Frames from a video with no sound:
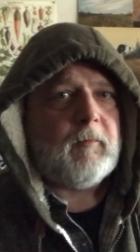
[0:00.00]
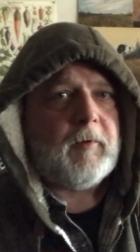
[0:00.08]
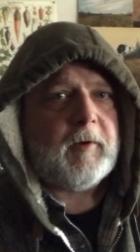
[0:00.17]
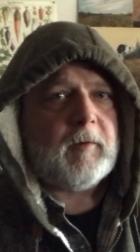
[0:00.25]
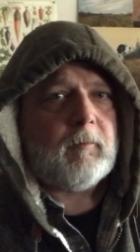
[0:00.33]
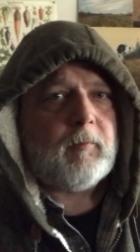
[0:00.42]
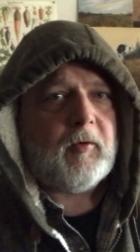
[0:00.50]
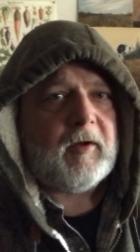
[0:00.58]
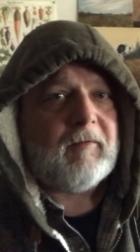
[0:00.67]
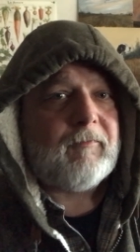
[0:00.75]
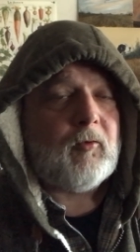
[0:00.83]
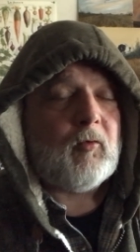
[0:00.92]
in
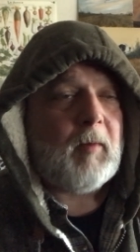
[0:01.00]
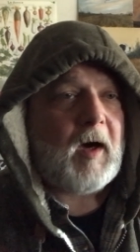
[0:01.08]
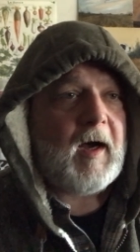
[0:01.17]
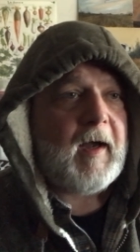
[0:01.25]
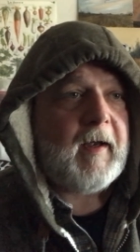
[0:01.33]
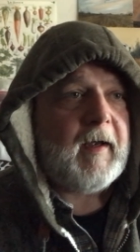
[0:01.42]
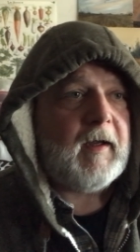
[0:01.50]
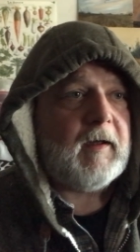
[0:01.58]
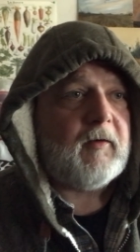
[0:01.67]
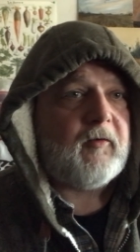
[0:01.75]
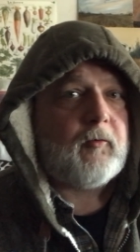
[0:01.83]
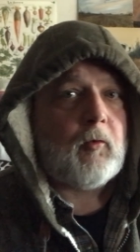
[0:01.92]
putting food by
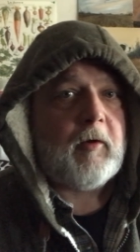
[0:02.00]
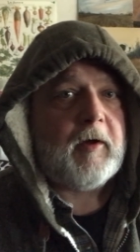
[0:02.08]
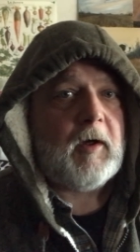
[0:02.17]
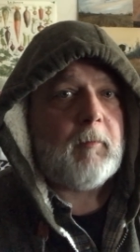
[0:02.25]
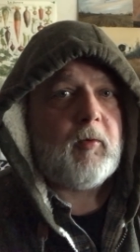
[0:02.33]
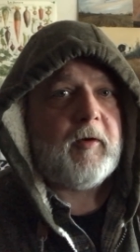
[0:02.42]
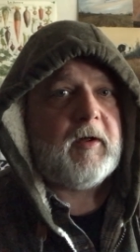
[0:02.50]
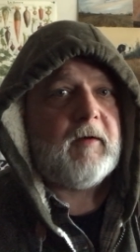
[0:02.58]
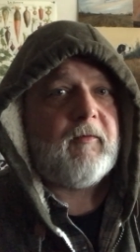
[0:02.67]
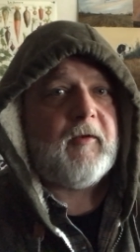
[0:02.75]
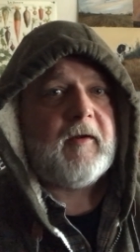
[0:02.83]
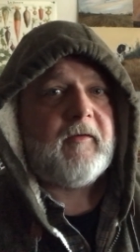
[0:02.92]
and storing up plenty
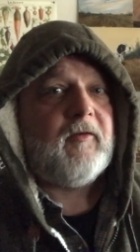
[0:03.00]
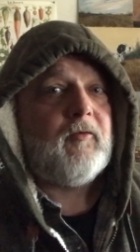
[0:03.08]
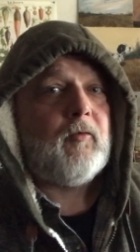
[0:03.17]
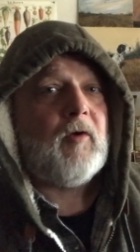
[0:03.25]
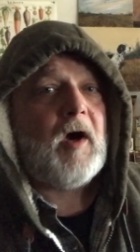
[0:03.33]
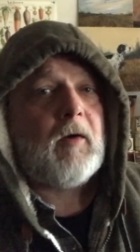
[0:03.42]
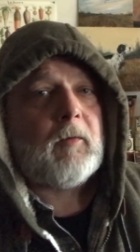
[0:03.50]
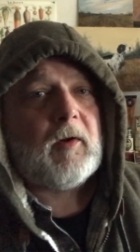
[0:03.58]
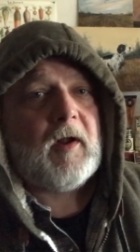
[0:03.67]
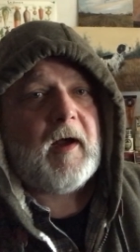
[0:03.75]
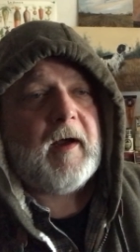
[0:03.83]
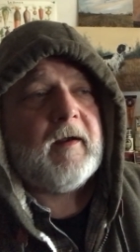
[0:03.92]
of things that do not
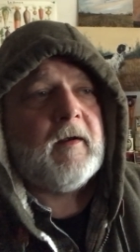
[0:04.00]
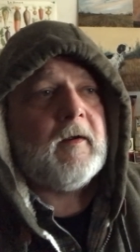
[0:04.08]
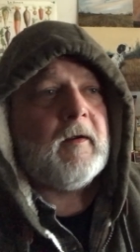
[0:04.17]
rely